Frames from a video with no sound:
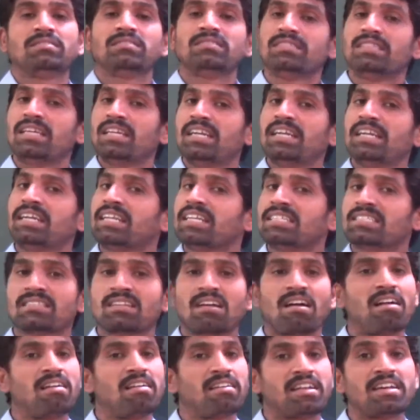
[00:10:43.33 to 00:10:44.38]
then it is
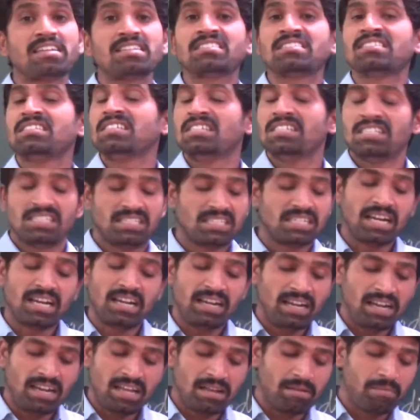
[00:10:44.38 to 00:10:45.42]
called as
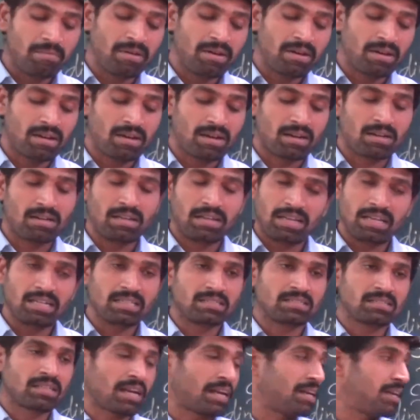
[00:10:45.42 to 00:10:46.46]
child labor.
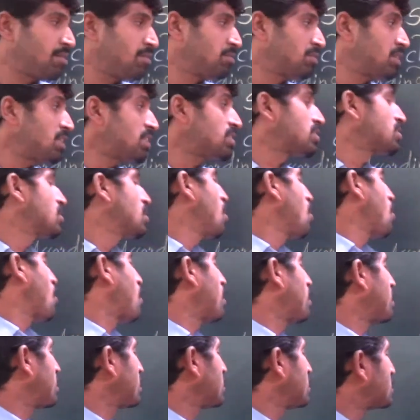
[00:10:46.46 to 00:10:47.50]
Yes, right now this
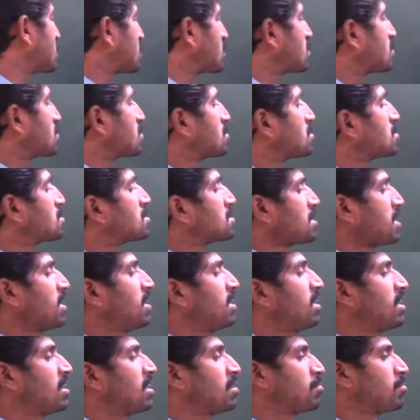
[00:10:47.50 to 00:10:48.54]
what is
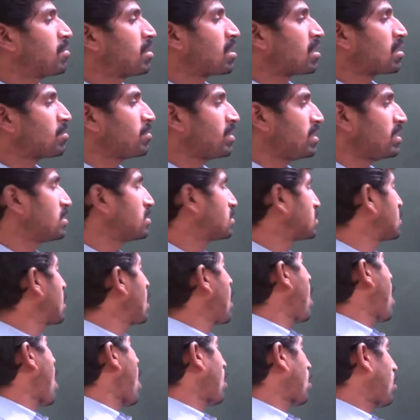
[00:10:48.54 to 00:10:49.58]
child labor
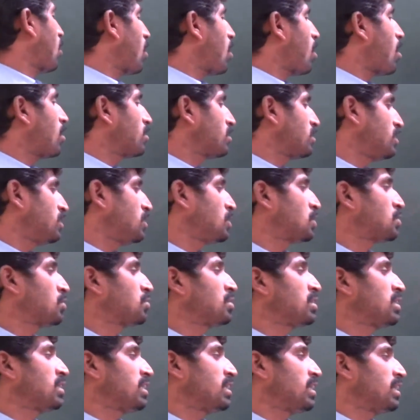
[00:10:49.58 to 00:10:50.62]
means according to
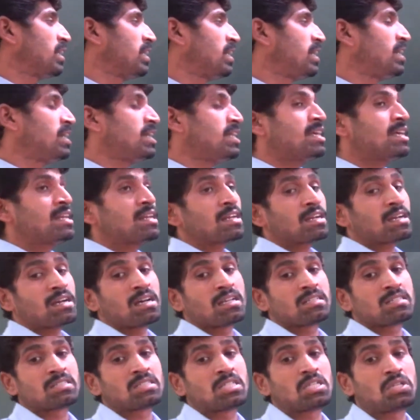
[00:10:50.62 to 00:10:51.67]
the Indian
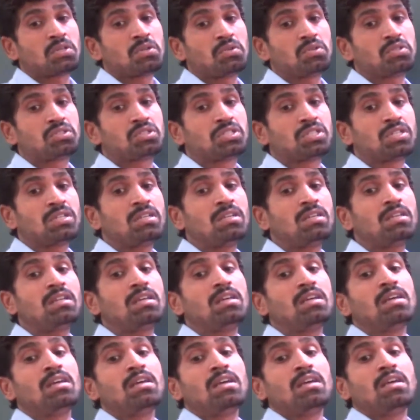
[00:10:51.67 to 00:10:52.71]
Constitution,
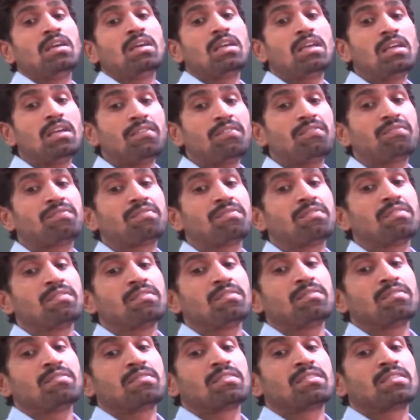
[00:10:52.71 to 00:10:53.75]
if
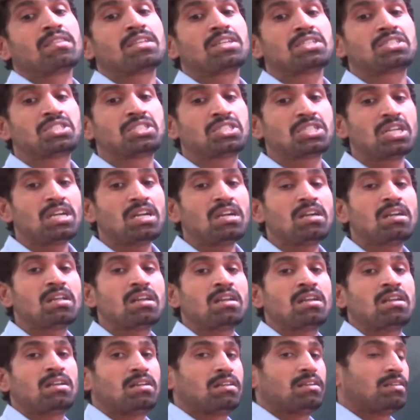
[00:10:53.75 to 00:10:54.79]
the
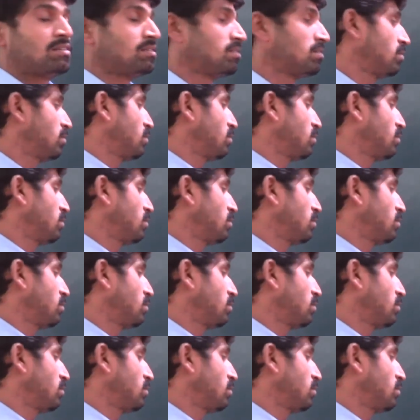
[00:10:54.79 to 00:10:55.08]
children,